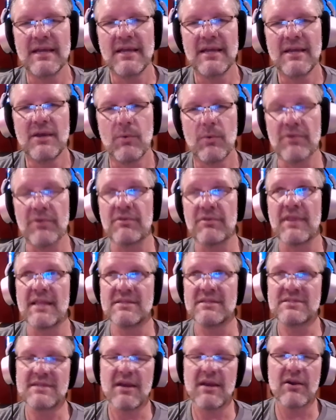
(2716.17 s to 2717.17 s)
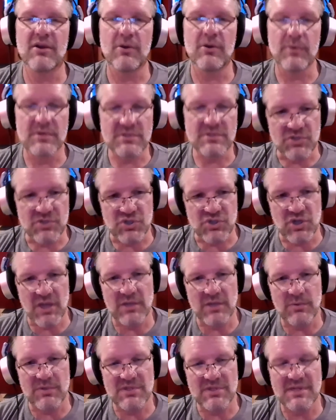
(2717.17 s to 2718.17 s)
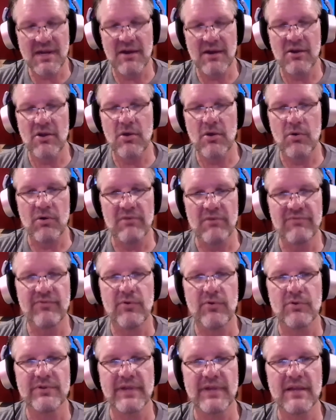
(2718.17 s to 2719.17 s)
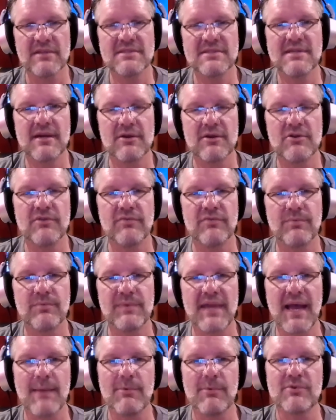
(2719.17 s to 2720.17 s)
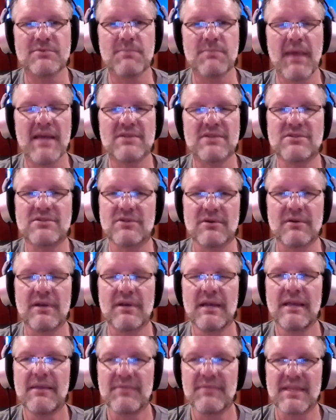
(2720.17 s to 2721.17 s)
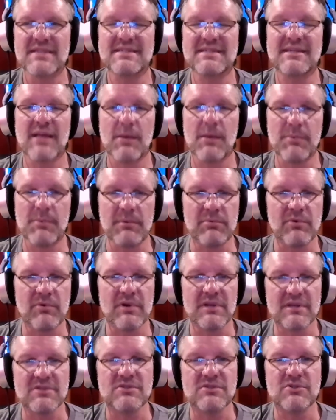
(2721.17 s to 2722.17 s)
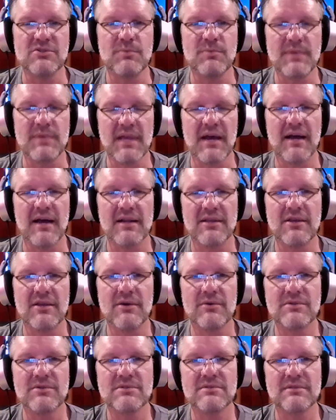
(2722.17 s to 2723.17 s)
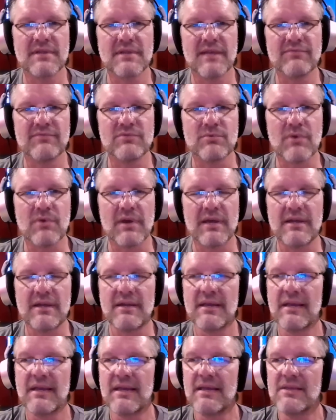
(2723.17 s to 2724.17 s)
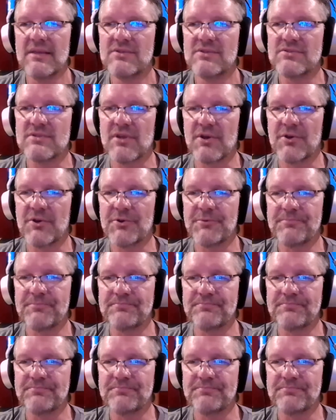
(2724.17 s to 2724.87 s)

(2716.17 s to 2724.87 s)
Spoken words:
whether that stereo is genuine stereo or a fold down stereo from the Atmos master, that's still how people are going to consume the audio, is left and right. So,